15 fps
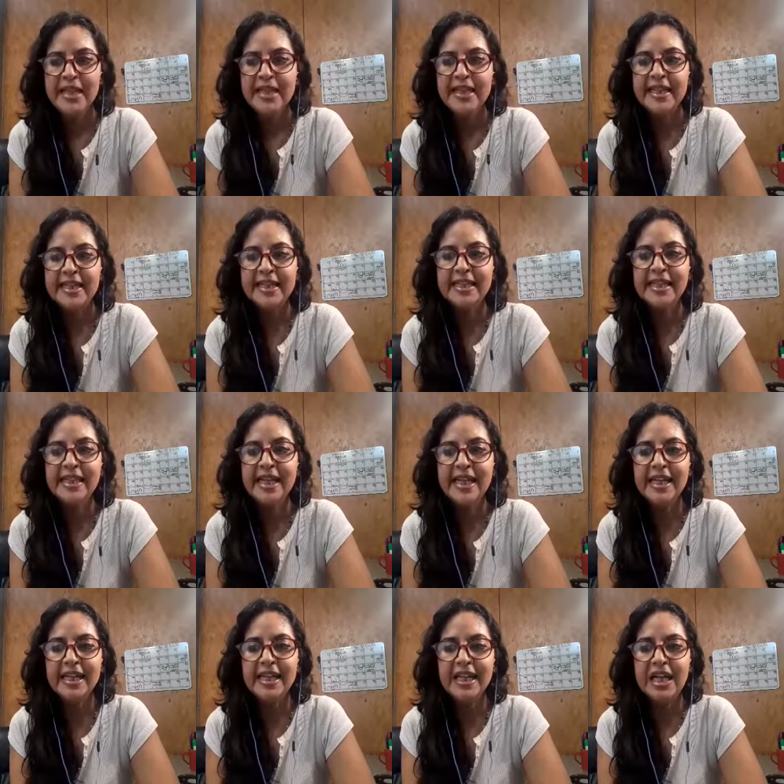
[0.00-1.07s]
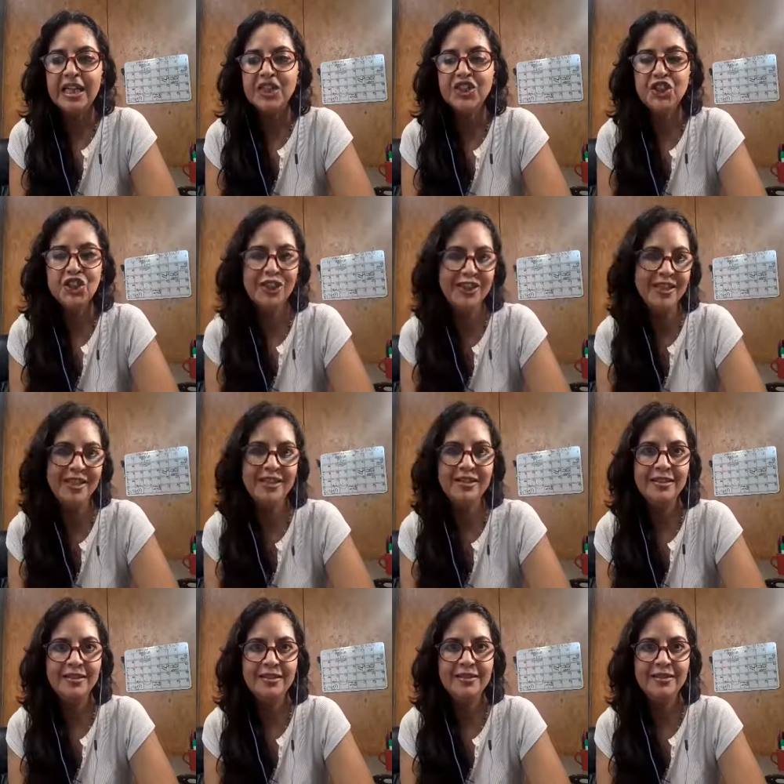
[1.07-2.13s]
think of like a journey
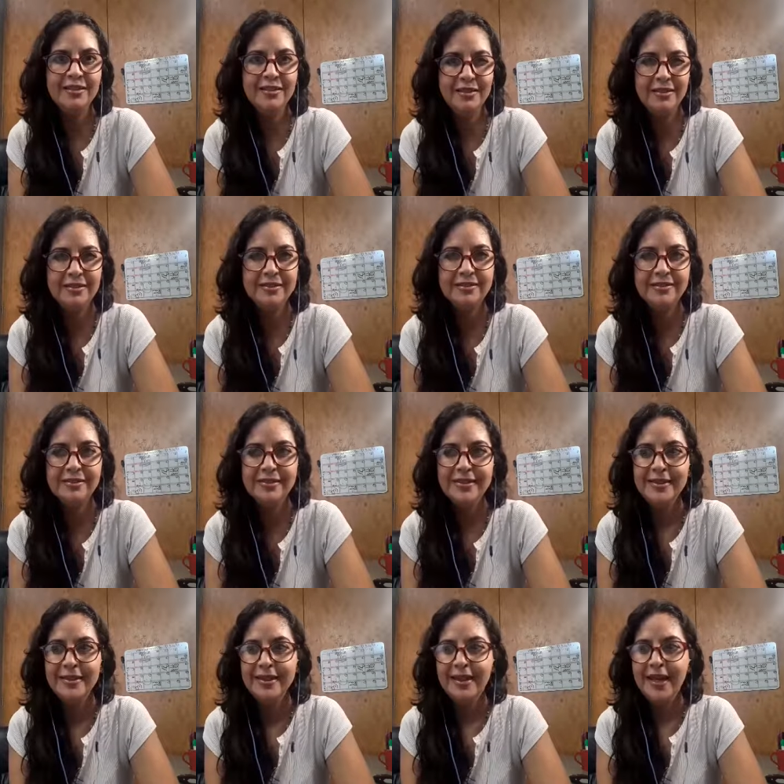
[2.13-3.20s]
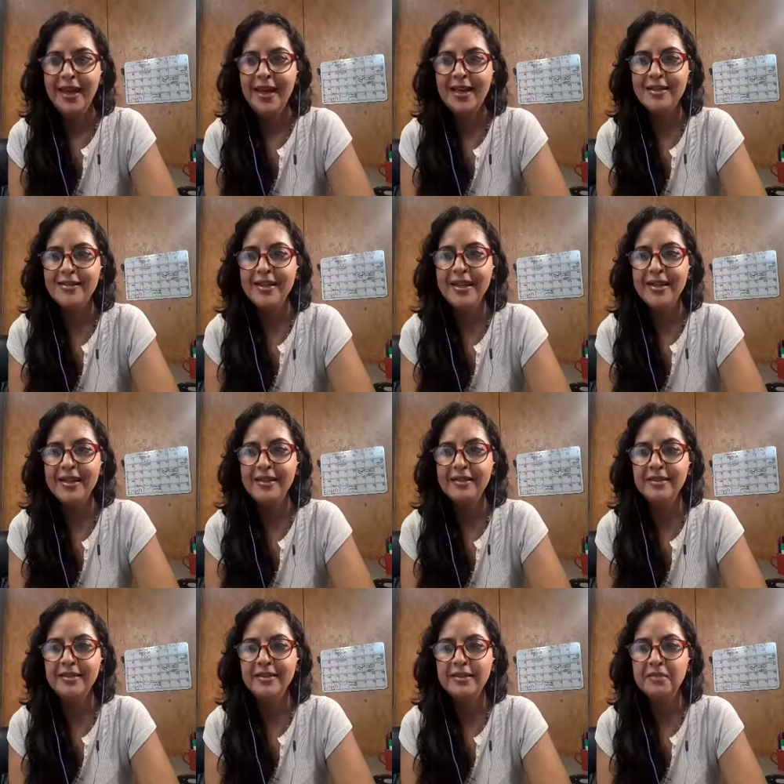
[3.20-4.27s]
you know, and that
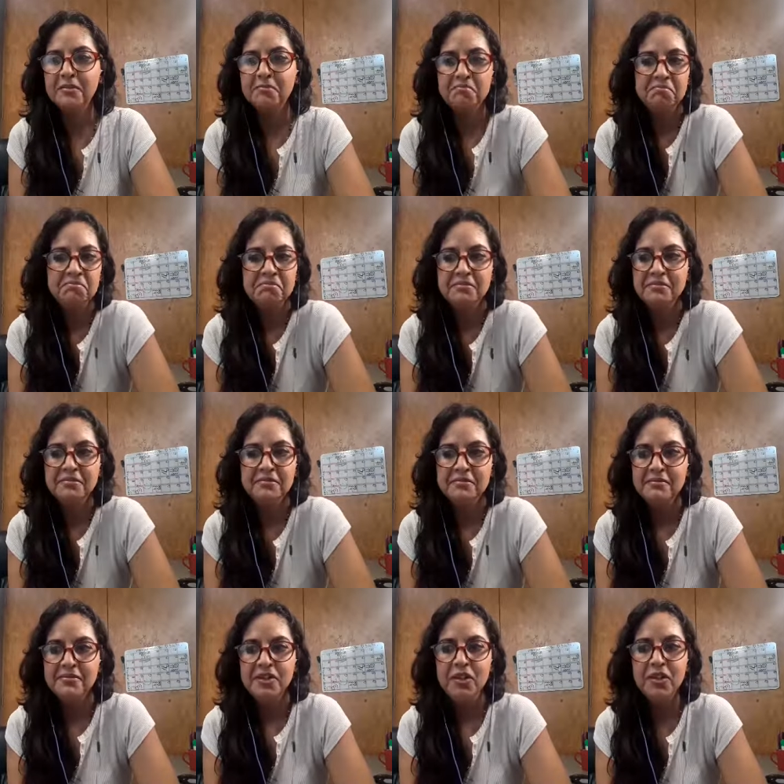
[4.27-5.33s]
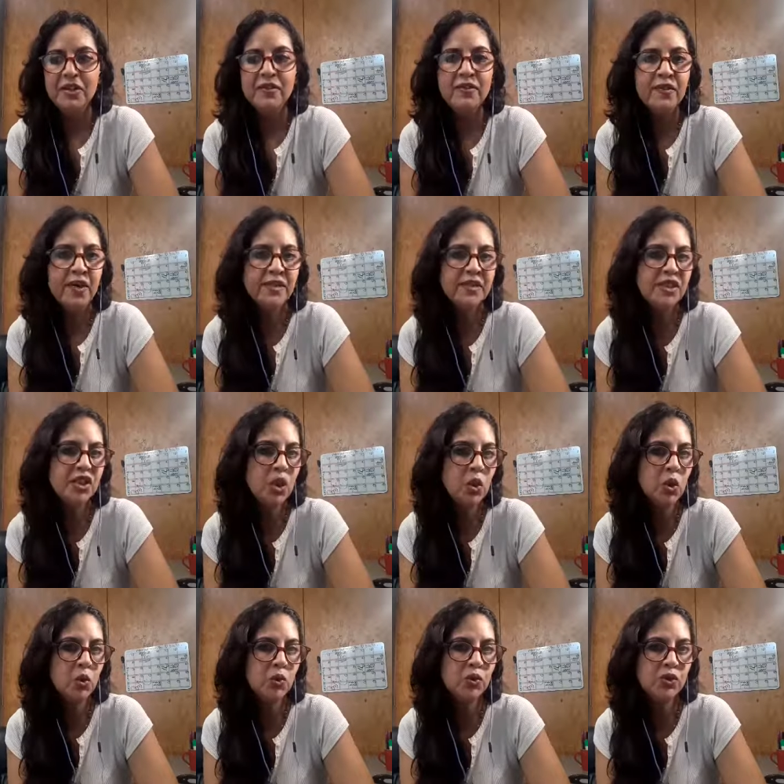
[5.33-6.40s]
you can find
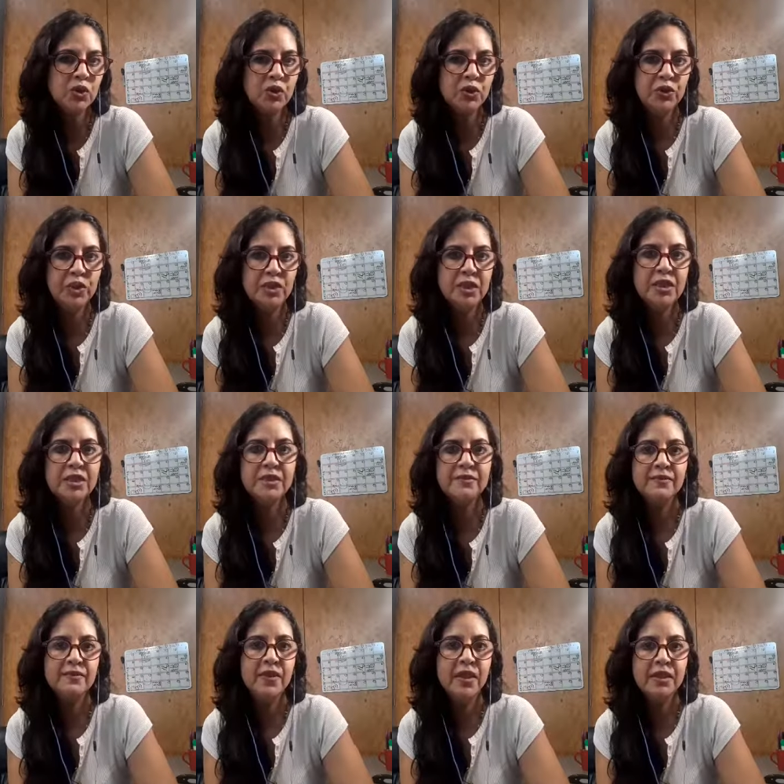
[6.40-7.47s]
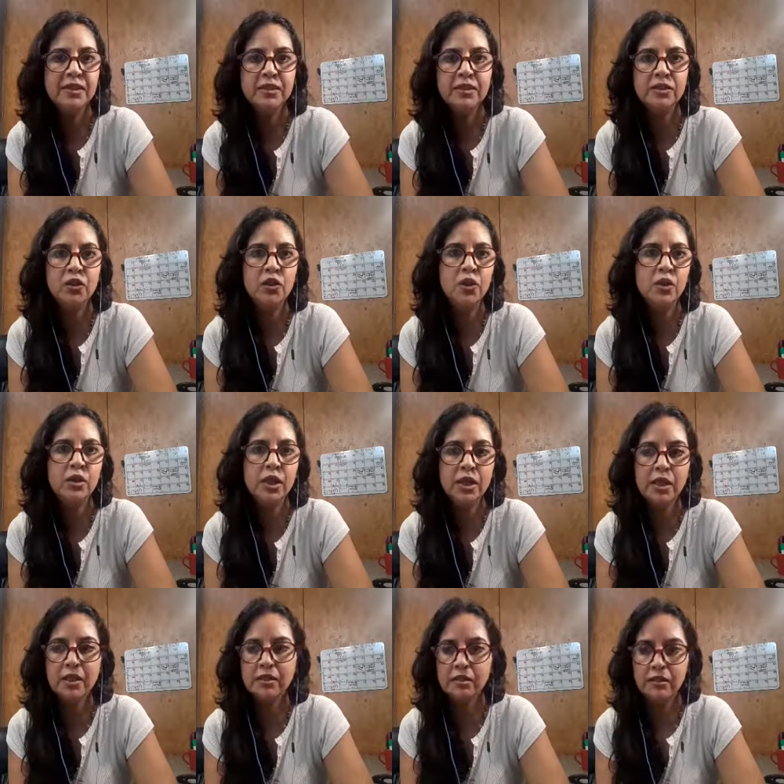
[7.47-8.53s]
stones or you can find, you know,
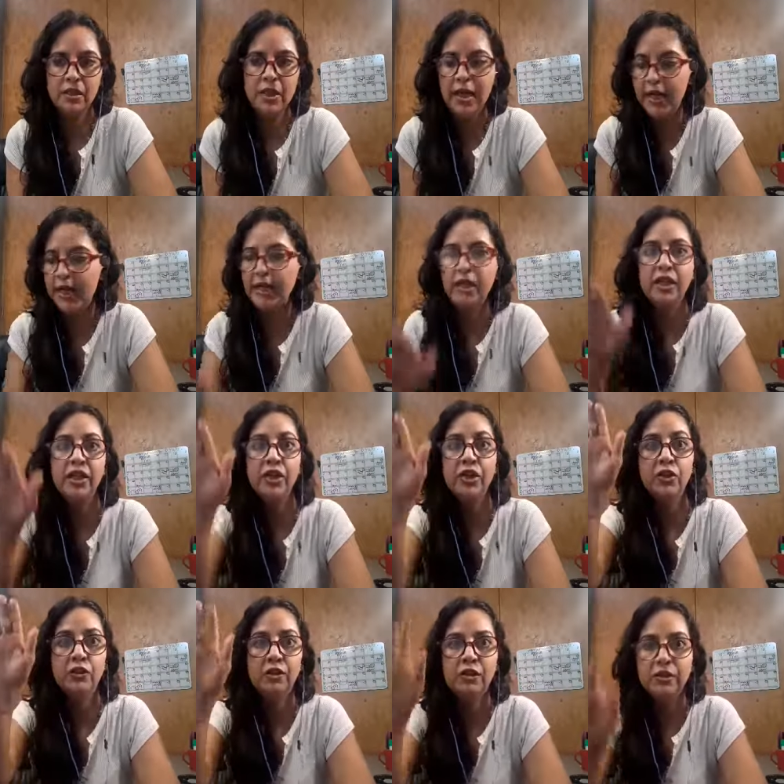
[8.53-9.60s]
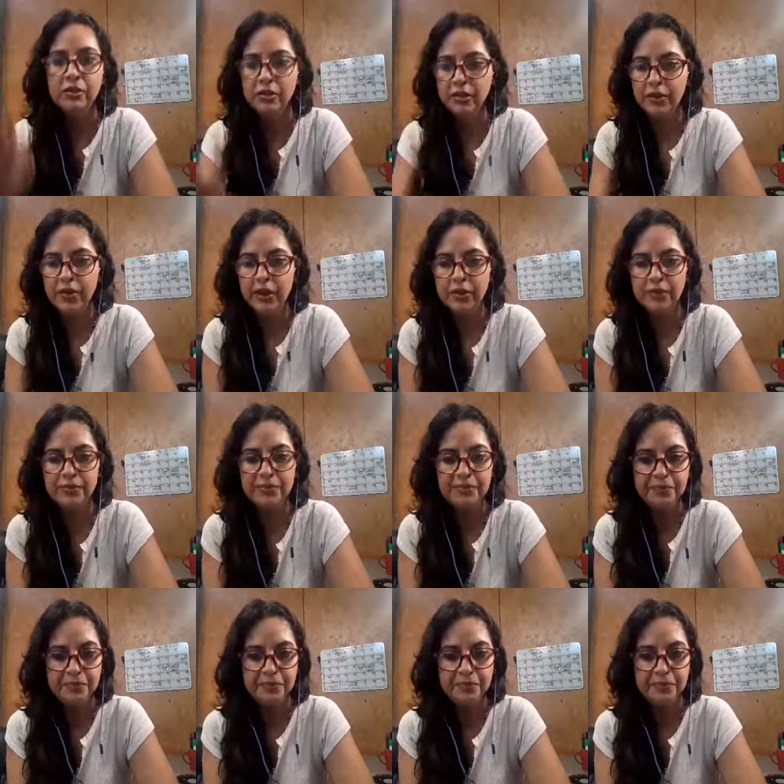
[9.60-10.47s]
like a high heel or you can